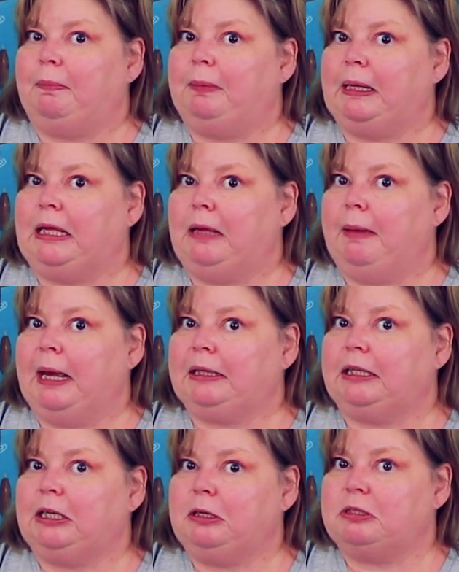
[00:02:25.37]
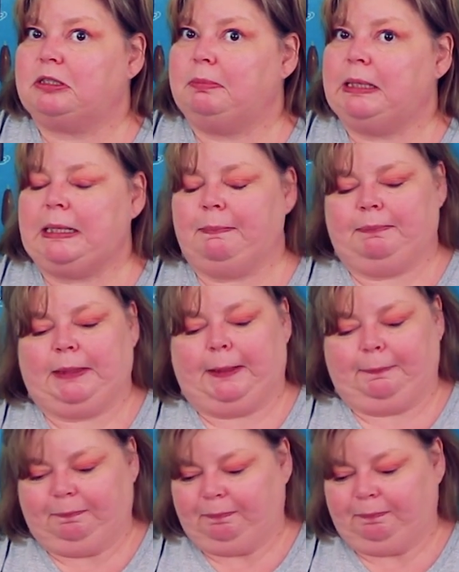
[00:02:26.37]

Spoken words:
a piggy bank that it used to be. Yeah.